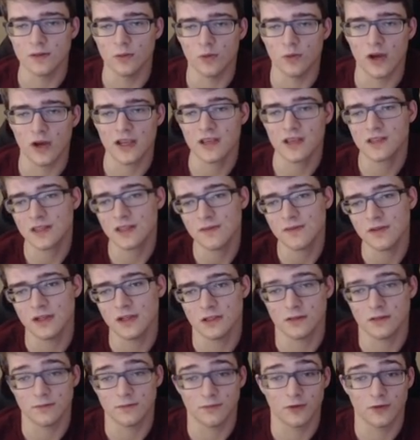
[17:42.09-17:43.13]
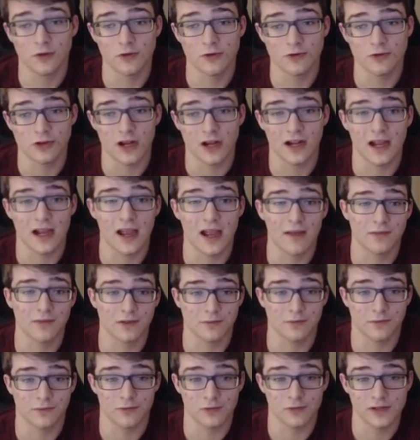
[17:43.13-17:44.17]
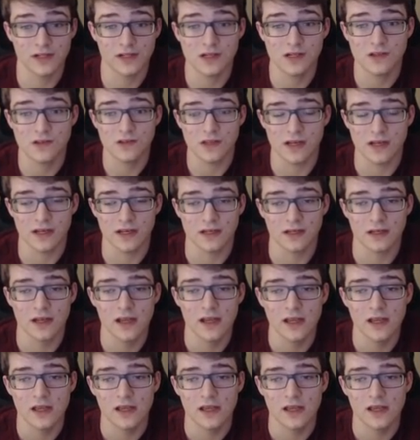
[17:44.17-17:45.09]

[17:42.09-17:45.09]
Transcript: well, I guess even his Inferno Drag, I have to freeze and